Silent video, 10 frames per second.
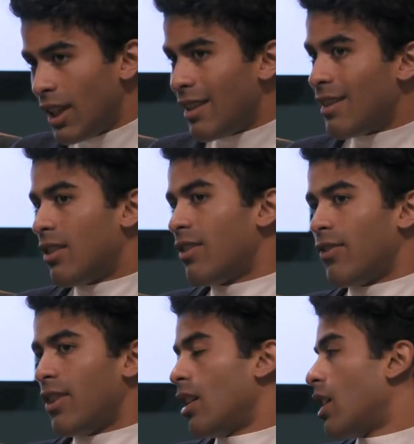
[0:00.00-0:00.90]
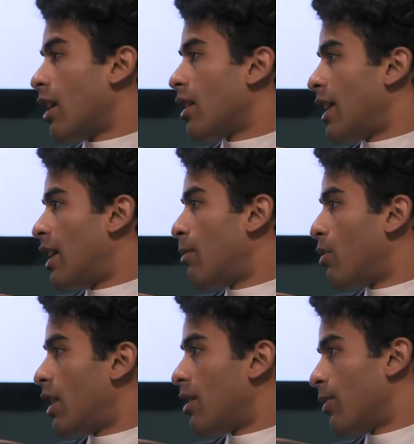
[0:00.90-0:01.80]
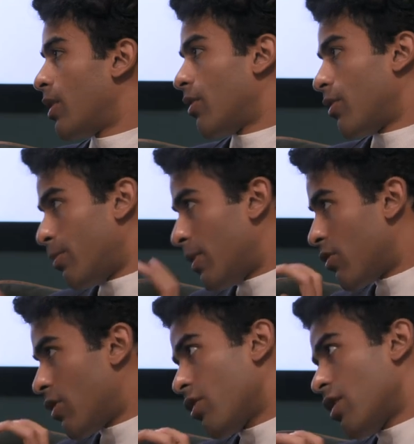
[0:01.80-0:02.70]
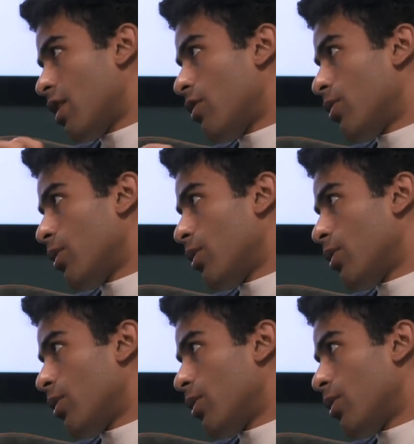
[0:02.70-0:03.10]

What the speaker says: in this sphere, how can they liberate themselves from this structure that you're